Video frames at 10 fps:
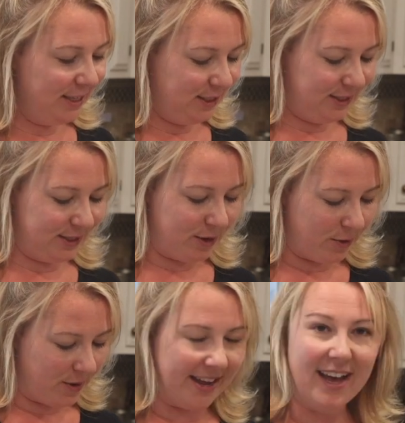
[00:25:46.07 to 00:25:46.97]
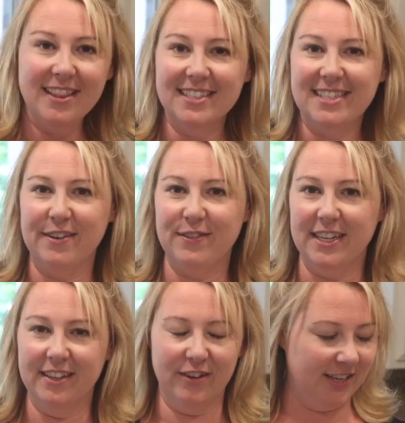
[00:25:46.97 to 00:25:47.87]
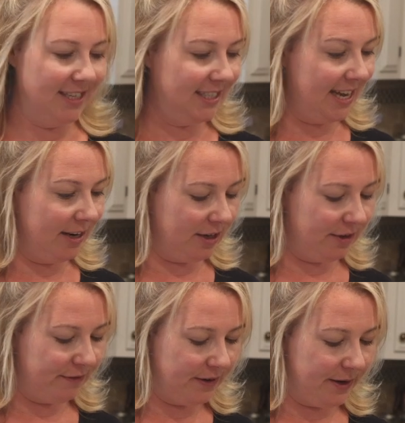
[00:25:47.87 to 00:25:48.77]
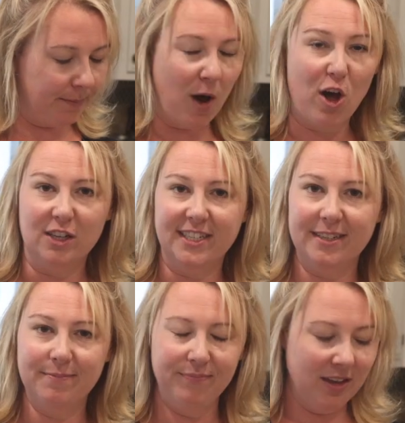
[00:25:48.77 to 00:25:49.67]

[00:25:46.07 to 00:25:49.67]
So I got this nifty little container from Aldi,